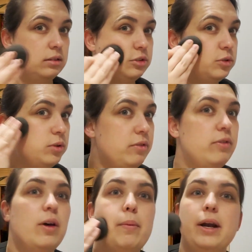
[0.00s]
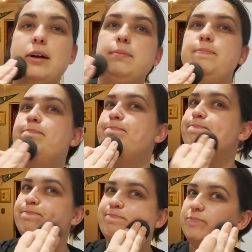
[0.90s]
just want to feel better.
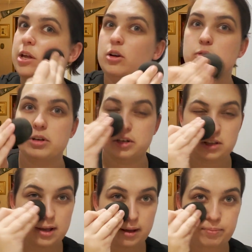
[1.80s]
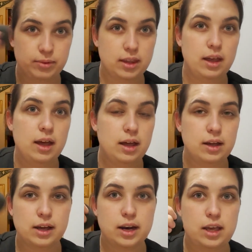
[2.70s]
And in order to do that,
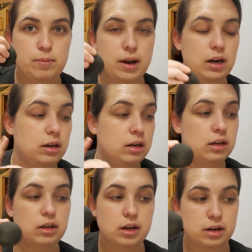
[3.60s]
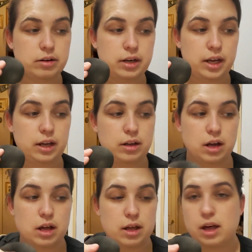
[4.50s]
gotta eat better, gotta create uh,
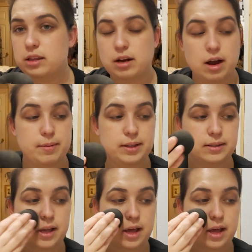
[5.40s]
healthier habits,